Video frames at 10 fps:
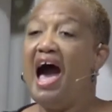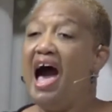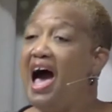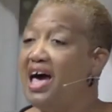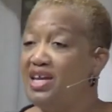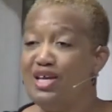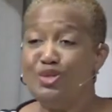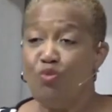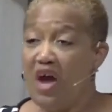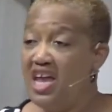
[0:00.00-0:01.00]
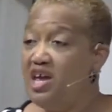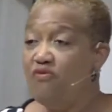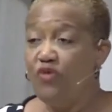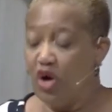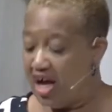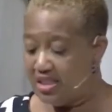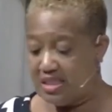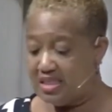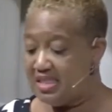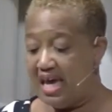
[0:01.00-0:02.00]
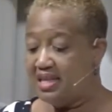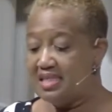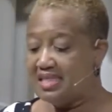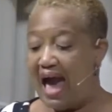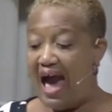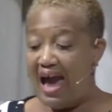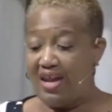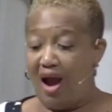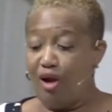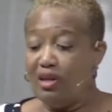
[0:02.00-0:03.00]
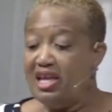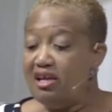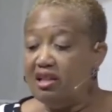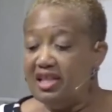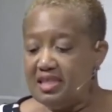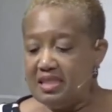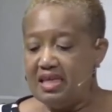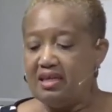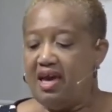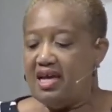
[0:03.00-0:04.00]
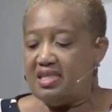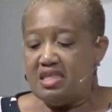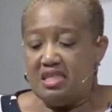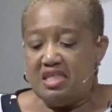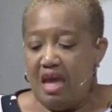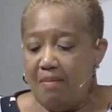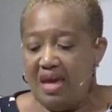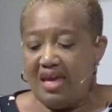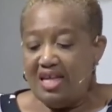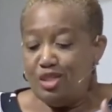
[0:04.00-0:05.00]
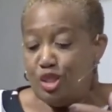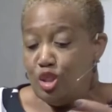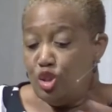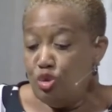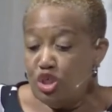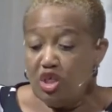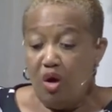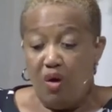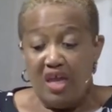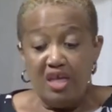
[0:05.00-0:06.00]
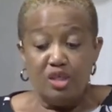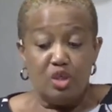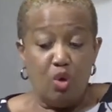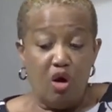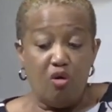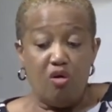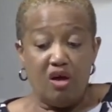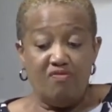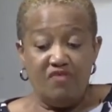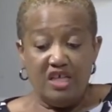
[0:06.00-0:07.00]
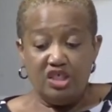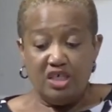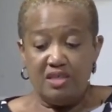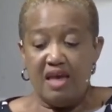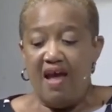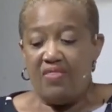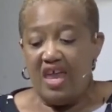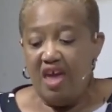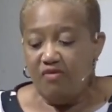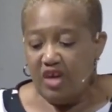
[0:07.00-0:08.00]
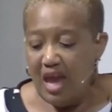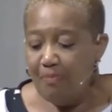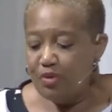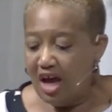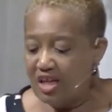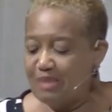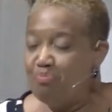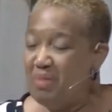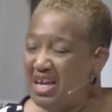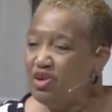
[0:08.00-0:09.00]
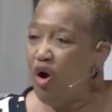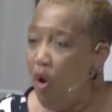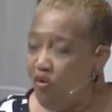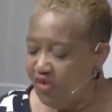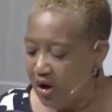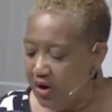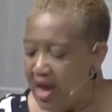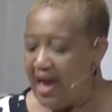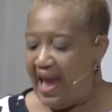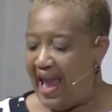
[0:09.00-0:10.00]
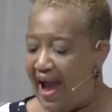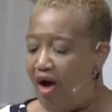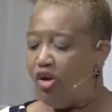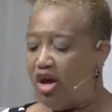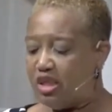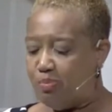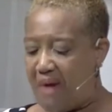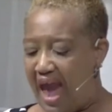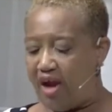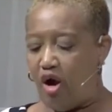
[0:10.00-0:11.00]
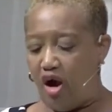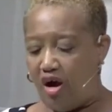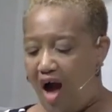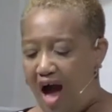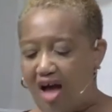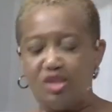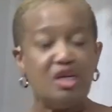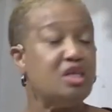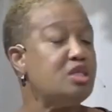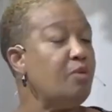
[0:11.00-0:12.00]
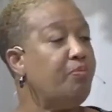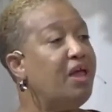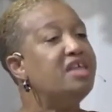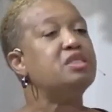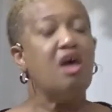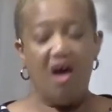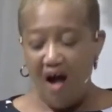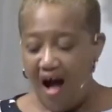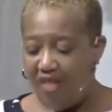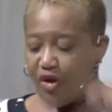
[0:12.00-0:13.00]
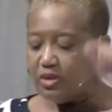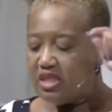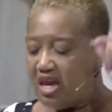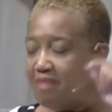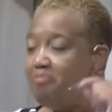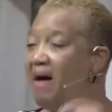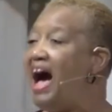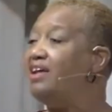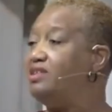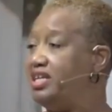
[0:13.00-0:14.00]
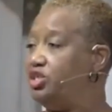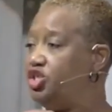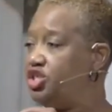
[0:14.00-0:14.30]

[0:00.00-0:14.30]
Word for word: God is waiting for us to set aside our legalistic, systemic, institutional, and historical conventions that have kept us bent over, held us back, or caused us to place others in bondage.